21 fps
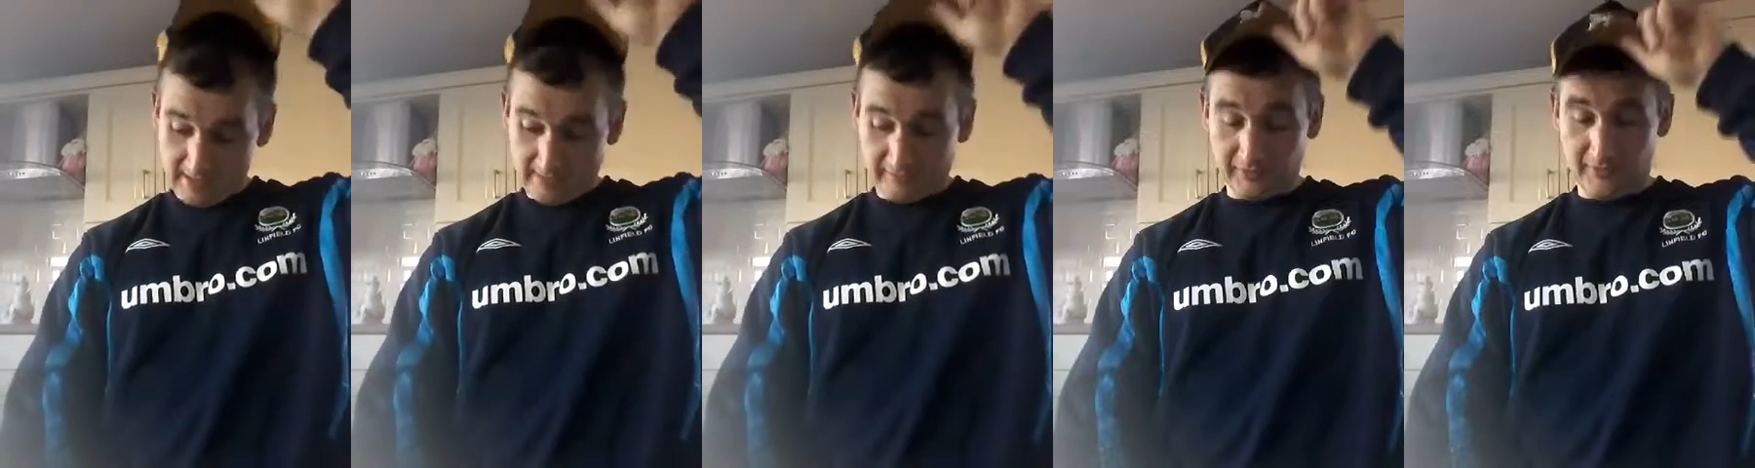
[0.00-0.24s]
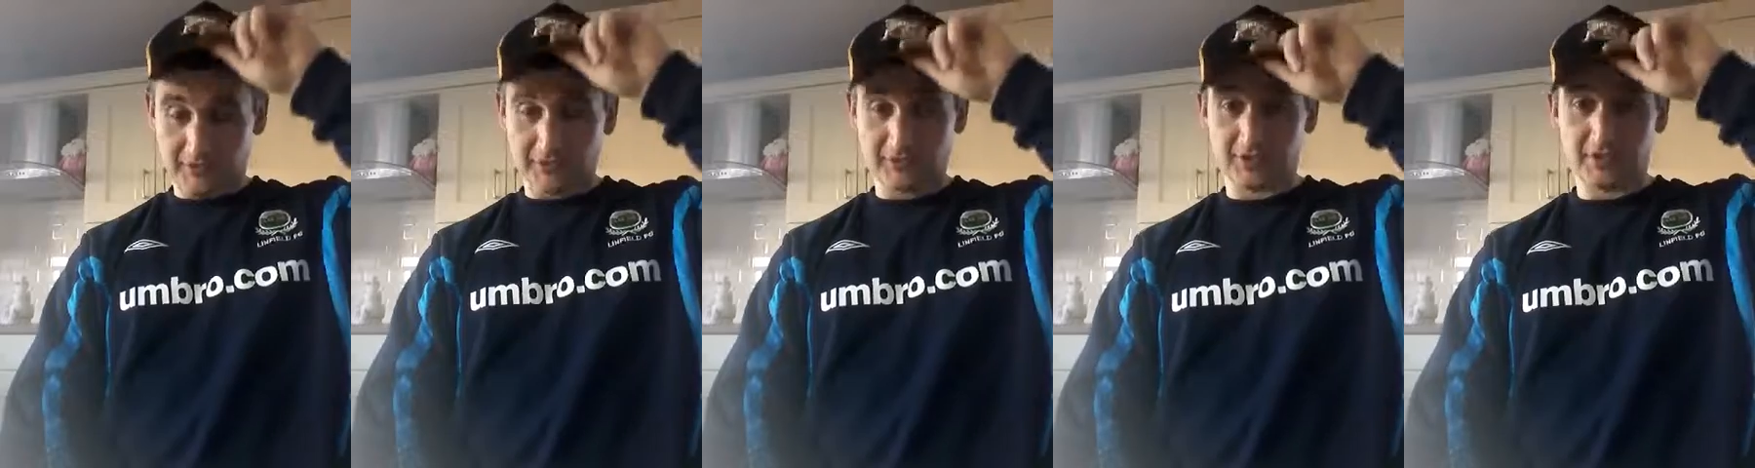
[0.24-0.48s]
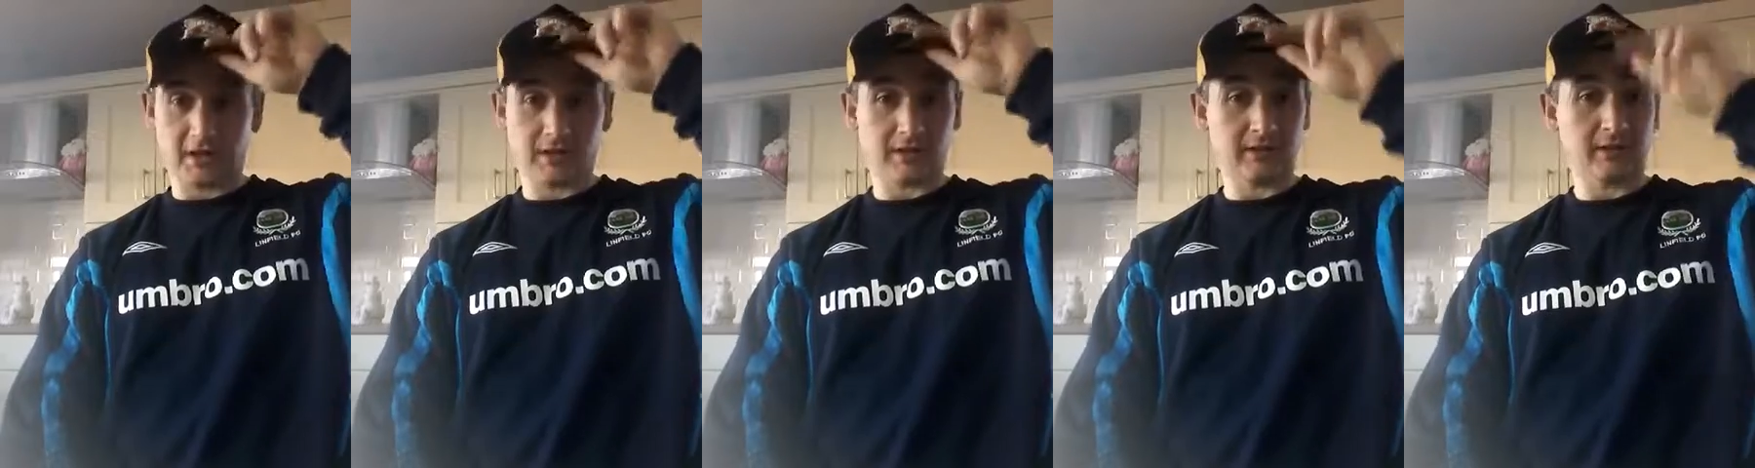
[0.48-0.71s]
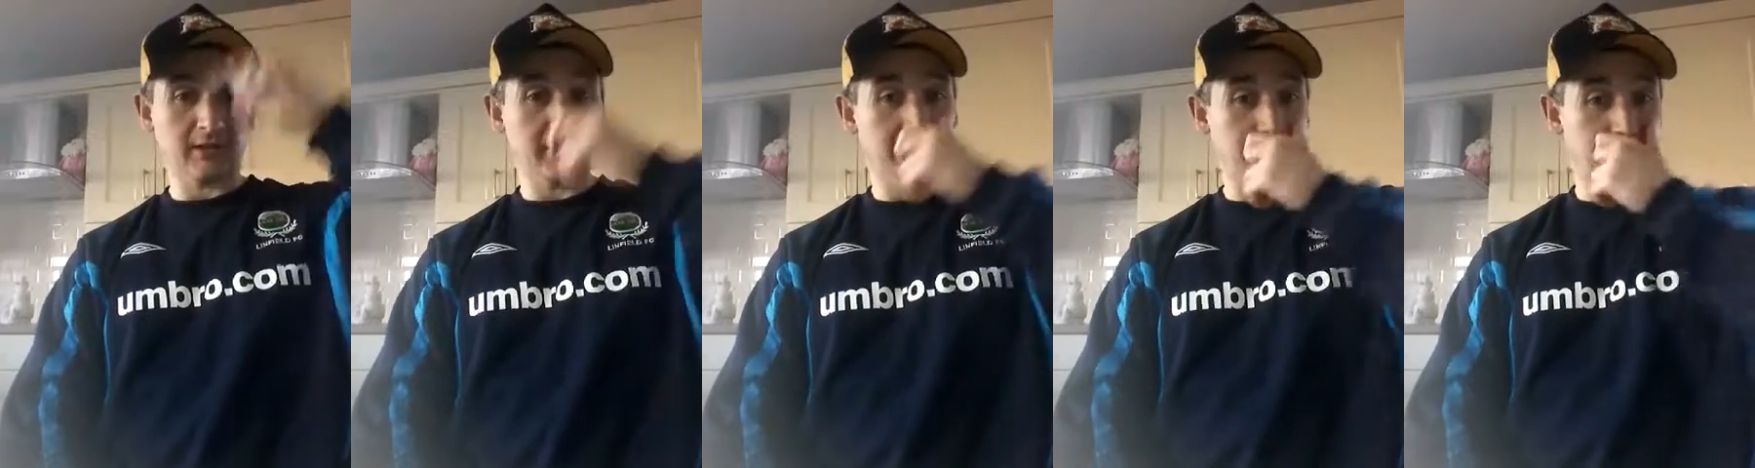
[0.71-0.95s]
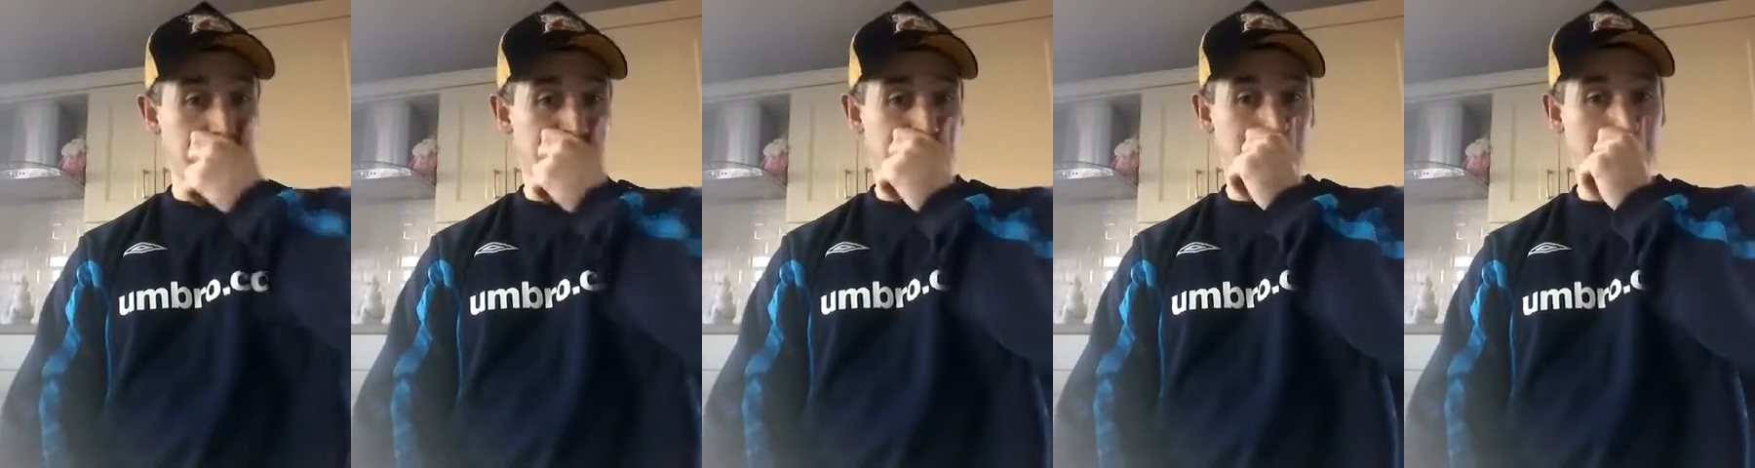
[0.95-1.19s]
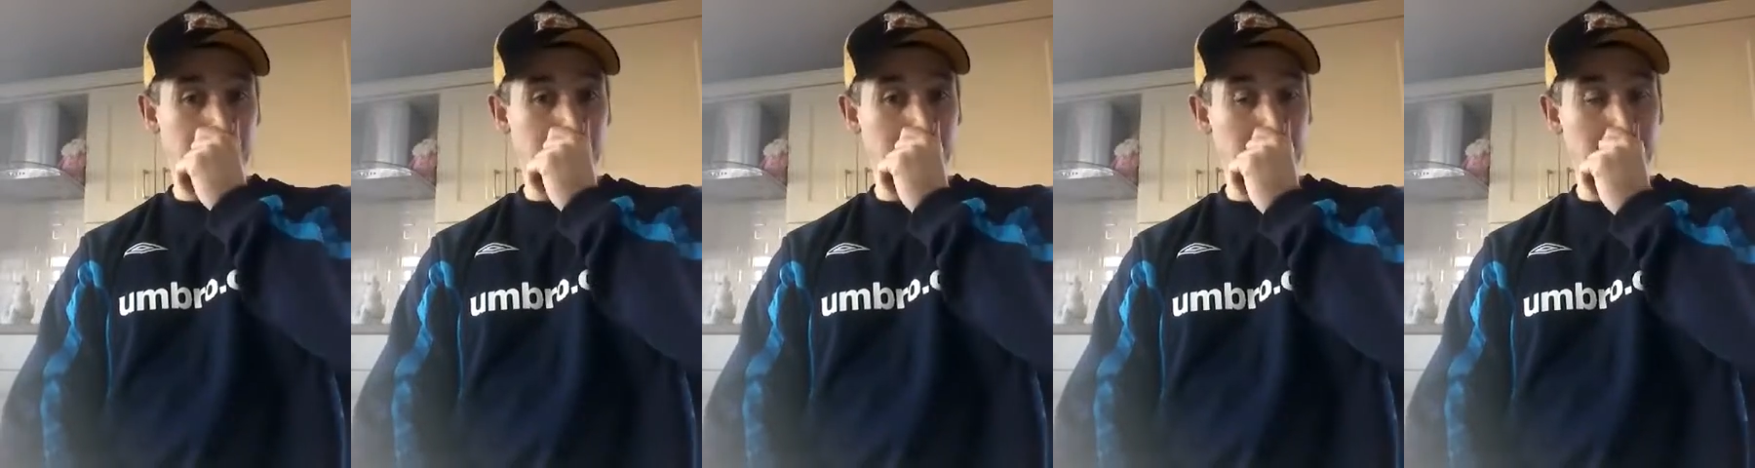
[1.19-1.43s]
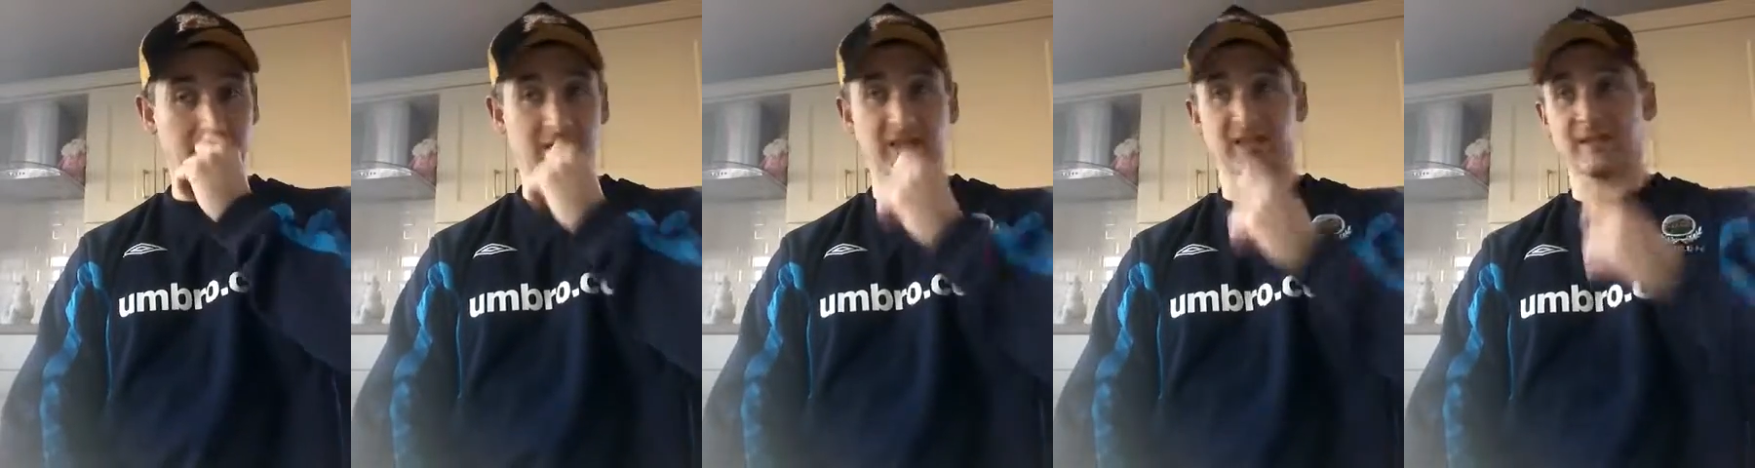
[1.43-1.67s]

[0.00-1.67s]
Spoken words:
First shot hit him. That was